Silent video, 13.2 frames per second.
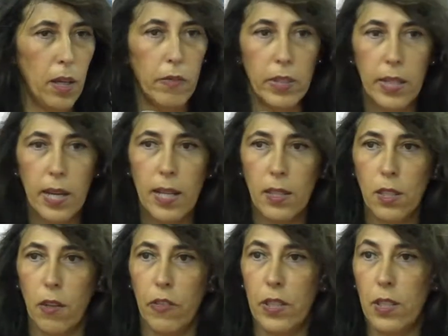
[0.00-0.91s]

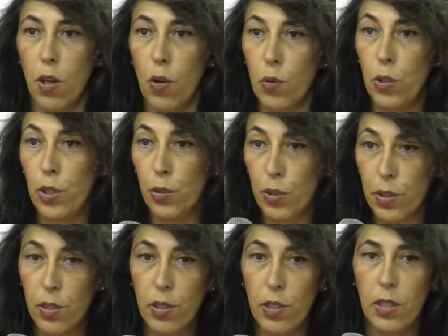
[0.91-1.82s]
governance of its own
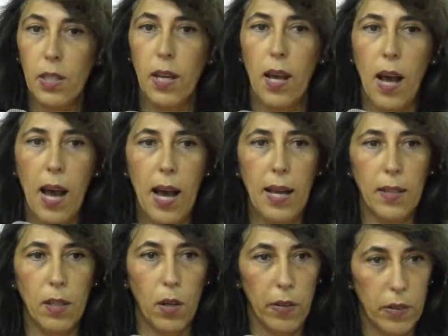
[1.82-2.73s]
users
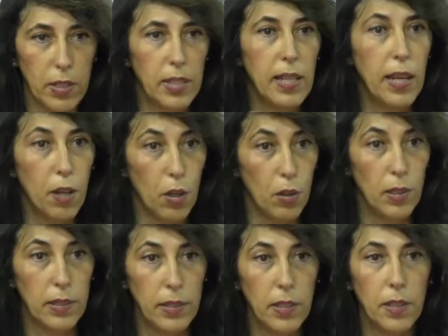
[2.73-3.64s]
and other
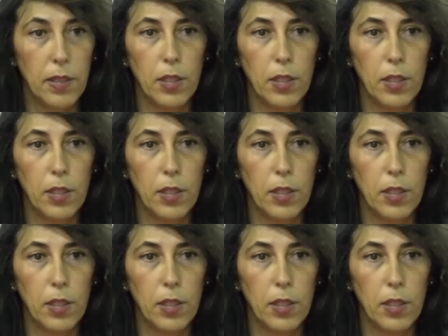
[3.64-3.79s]
stakeholders.